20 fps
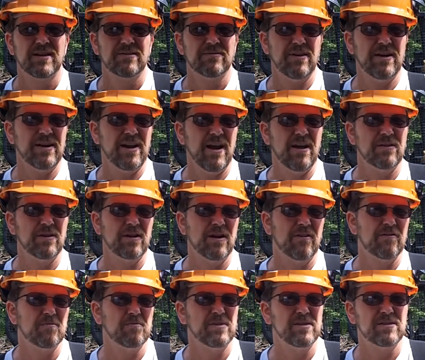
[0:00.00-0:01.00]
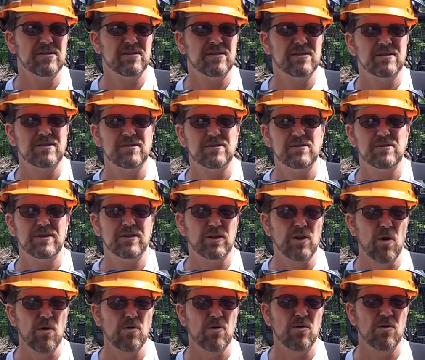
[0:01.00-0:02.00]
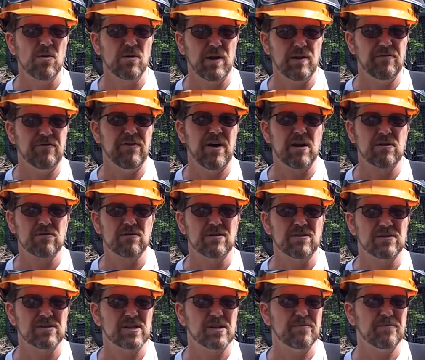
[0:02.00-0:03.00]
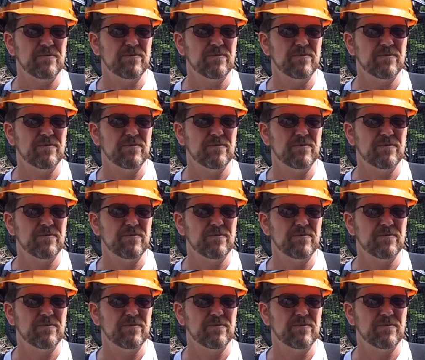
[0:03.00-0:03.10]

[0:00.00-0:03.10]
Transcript: Right now, the government's local and federal is